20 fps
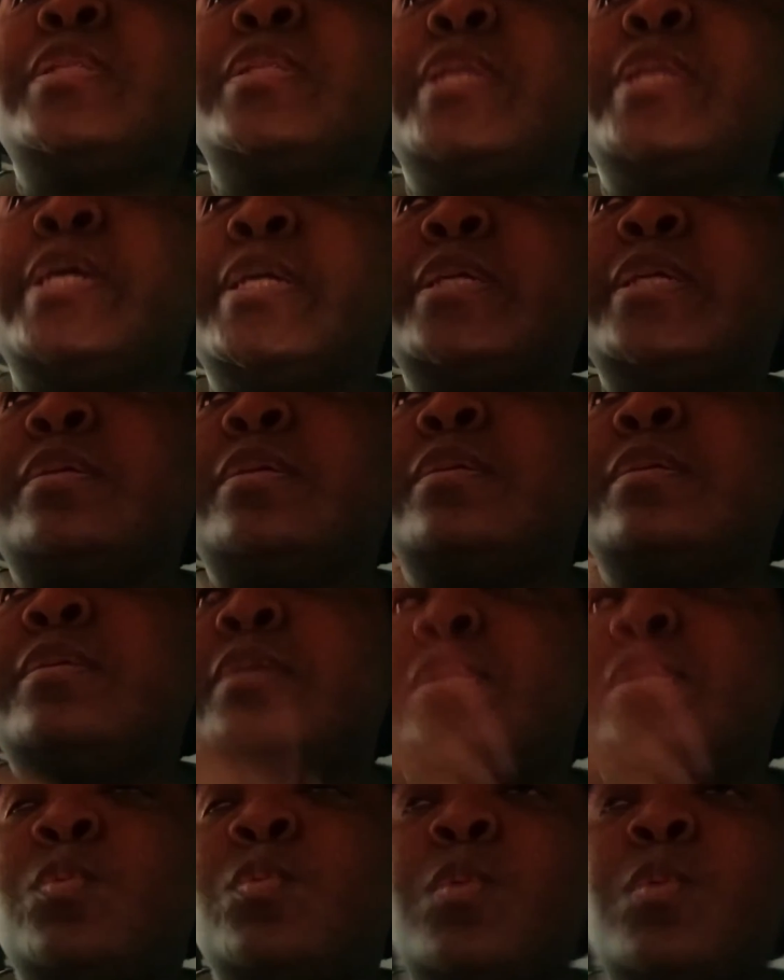Like,
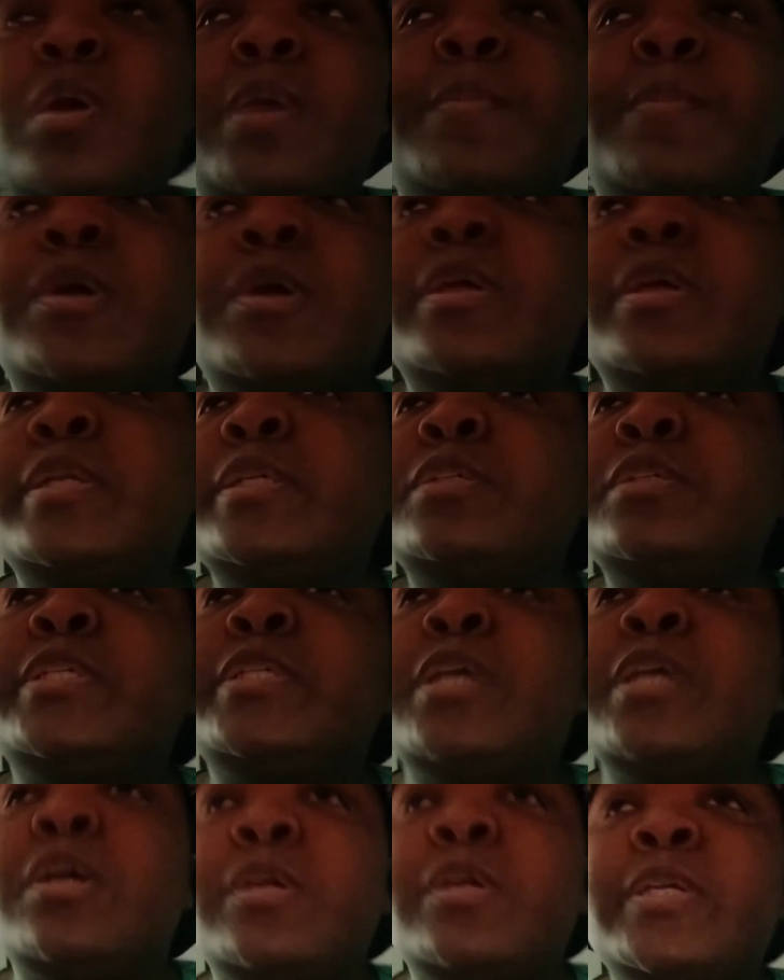in Walmart and a
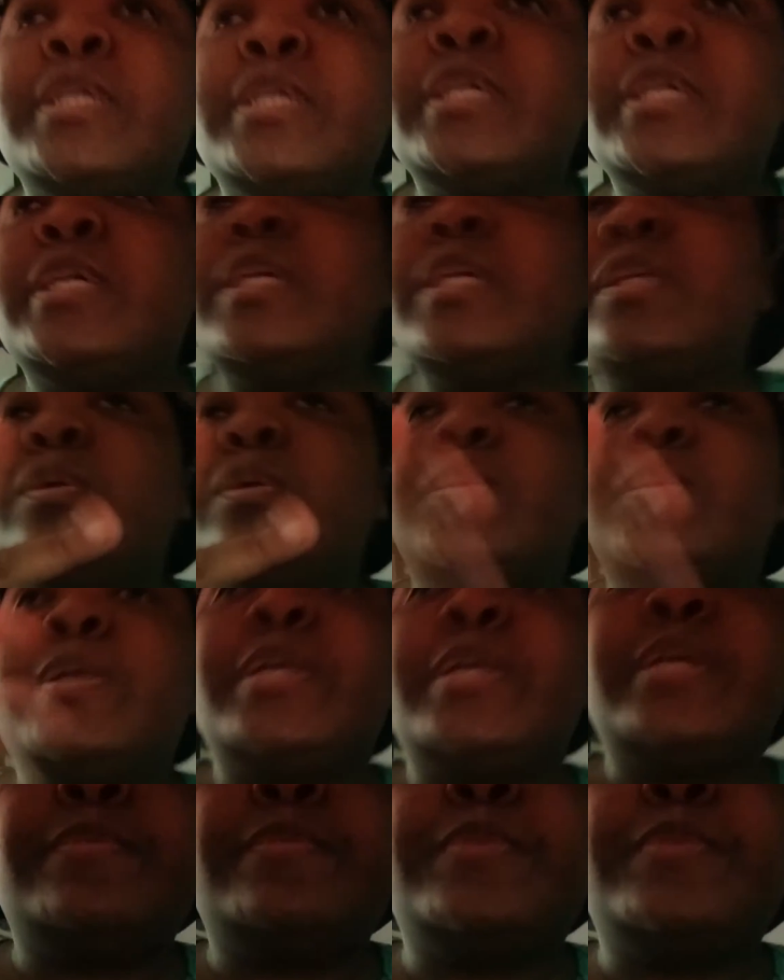Target or
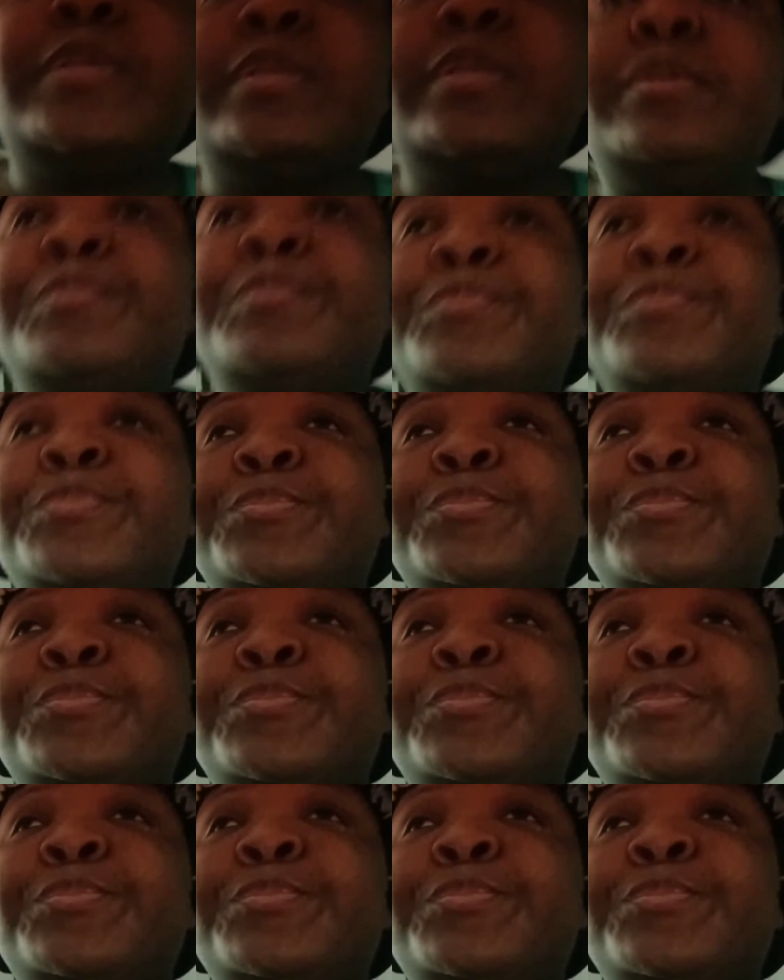whatever.